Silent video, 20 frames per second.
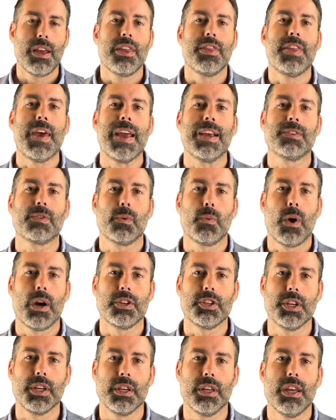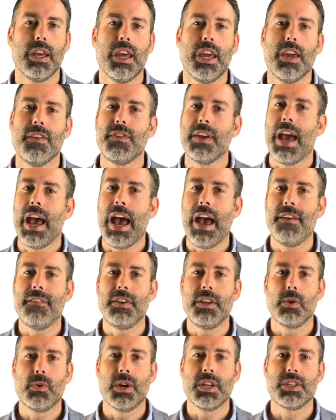Thanks for watching. If you have
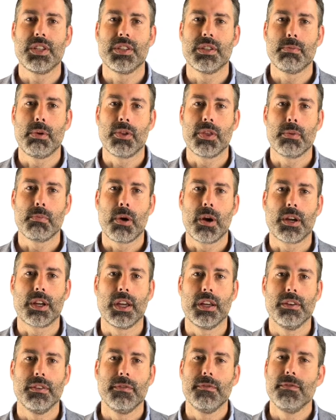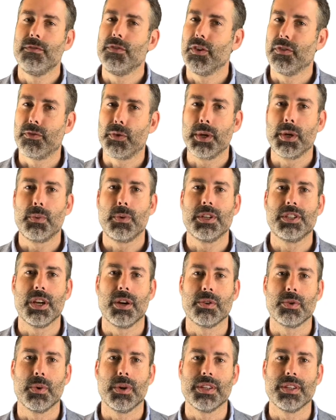any questions about the market, feel free to reach out to